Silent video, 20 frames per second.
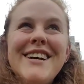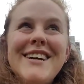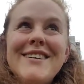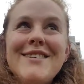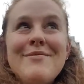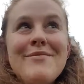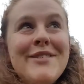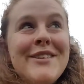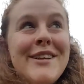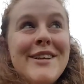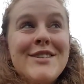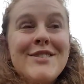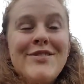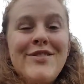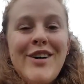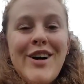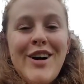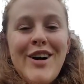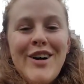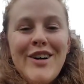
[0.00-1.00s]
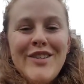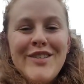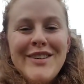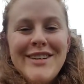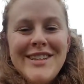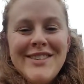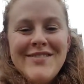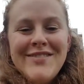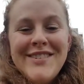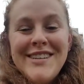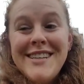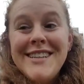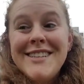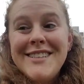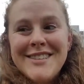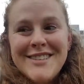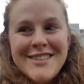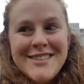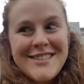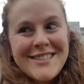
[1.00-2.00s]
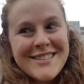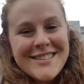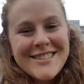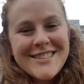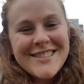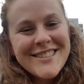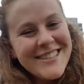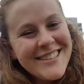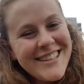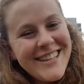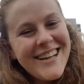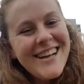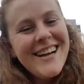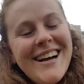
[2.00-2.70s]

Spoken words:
hopefully next fall when I'm in nursing school,